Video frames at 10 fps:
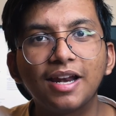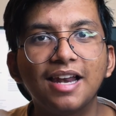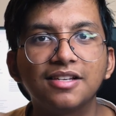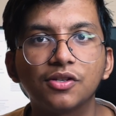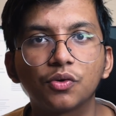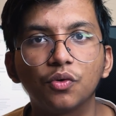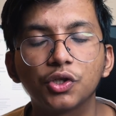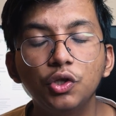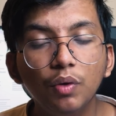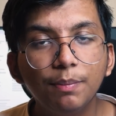analysis
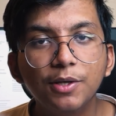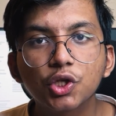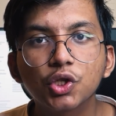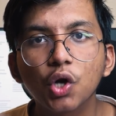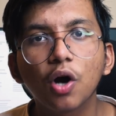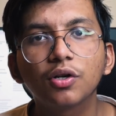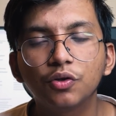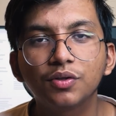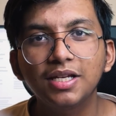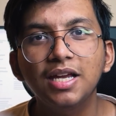course. You will be shocked
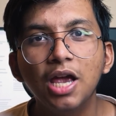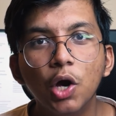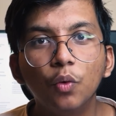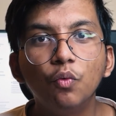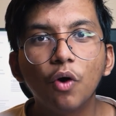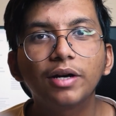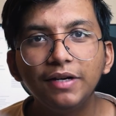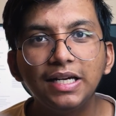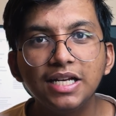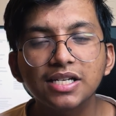to see what
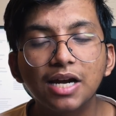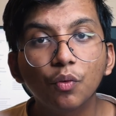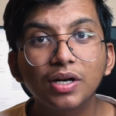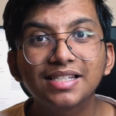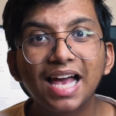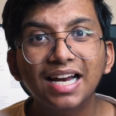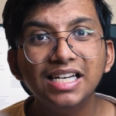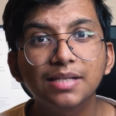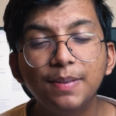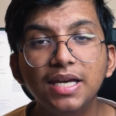we teach and what
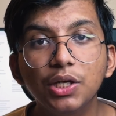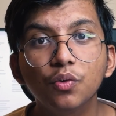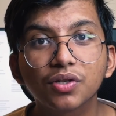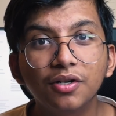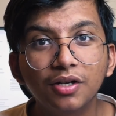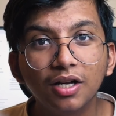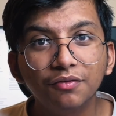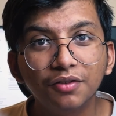exactly is being used in real